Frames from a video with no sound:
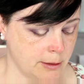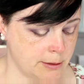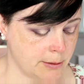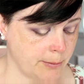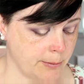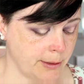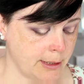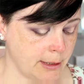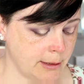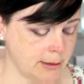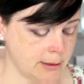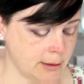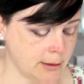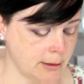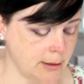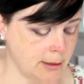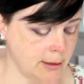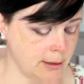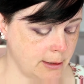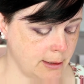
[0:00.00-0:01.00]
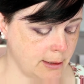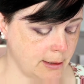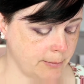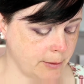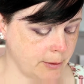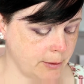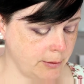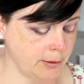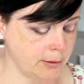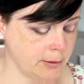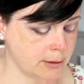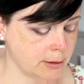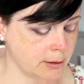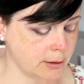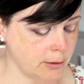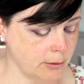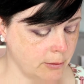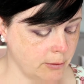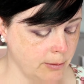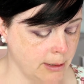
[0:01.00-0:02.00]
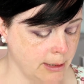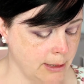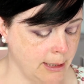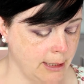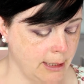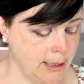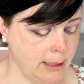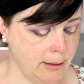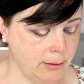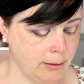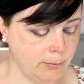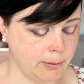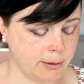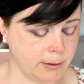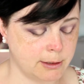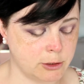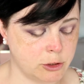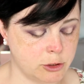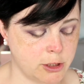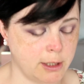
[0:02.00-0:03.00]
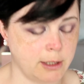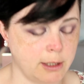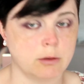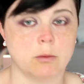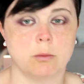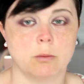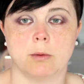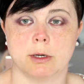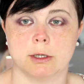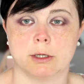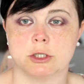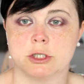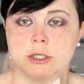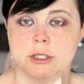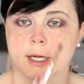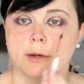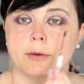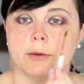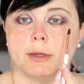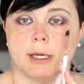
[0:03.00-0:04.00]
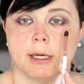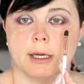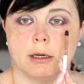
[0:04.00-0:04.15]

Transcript: So with that done, then I'm going to go in with the shade Washed Out,